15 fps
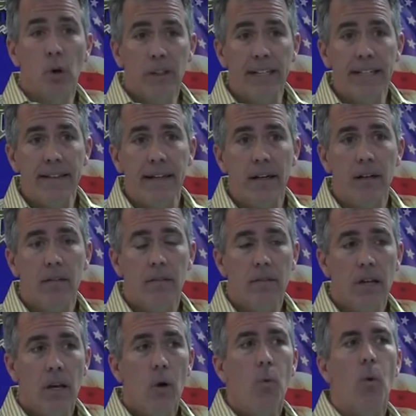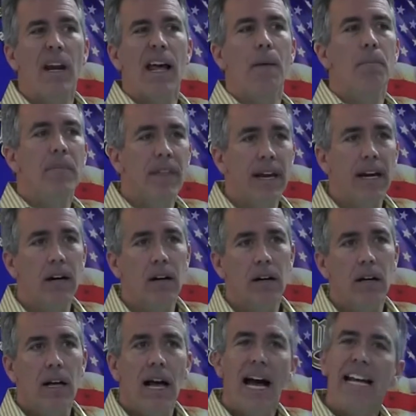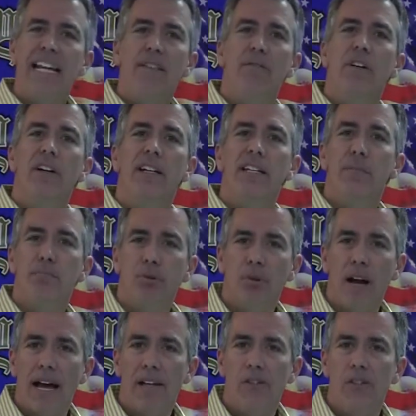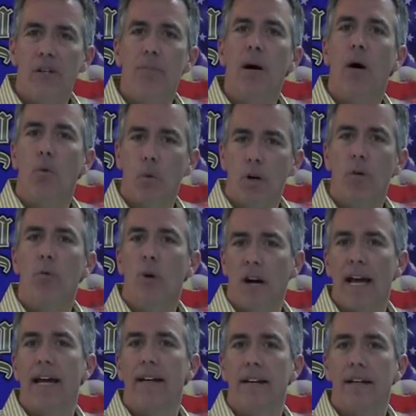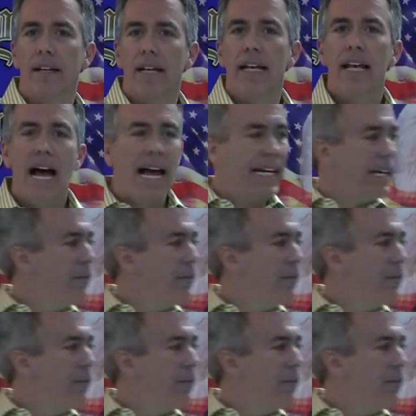working there. When I'm there, I get very depressed about where we're headed. I